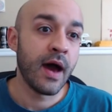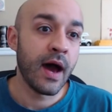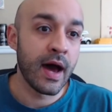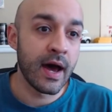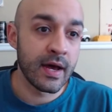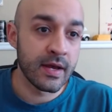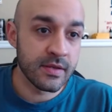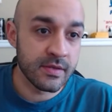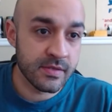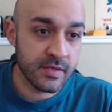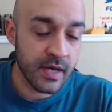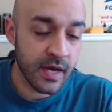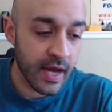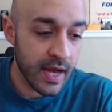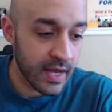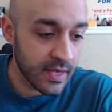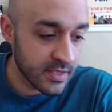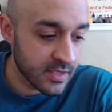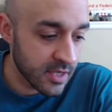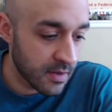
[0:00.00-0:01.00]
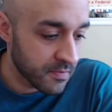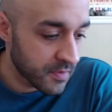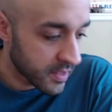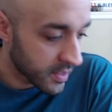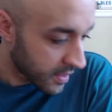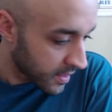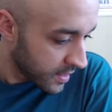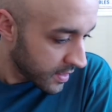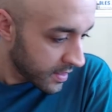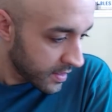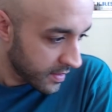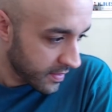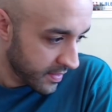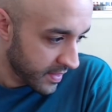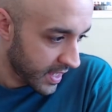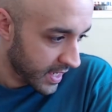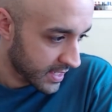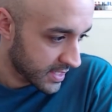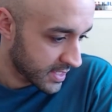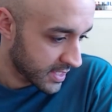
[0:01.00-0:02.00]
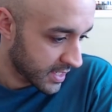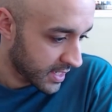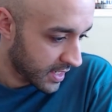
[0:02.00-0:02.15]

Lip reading: as something that